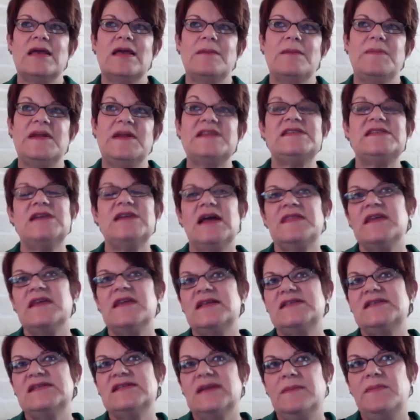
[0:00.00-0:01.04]
it's not that
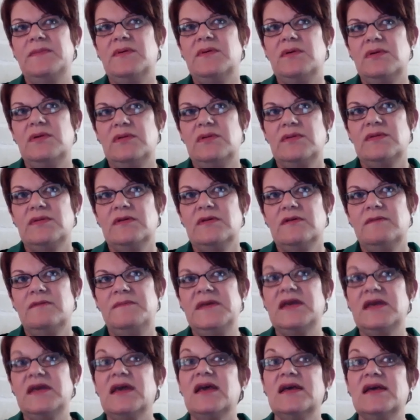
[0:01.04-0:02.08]
simple,
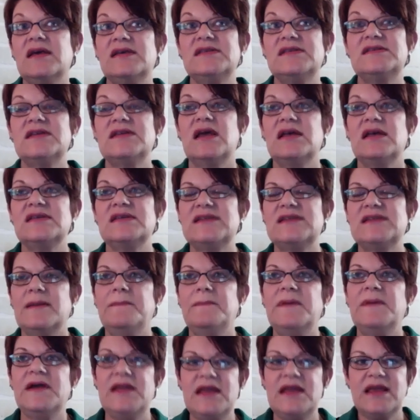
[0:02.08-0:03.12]
because
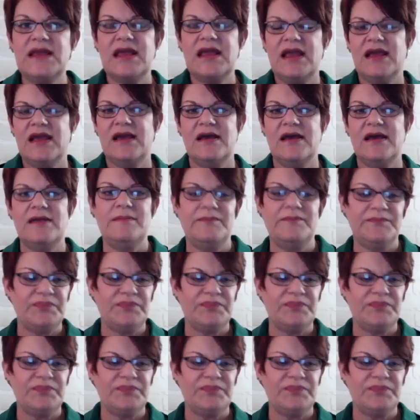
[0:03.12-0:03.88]
somebody can,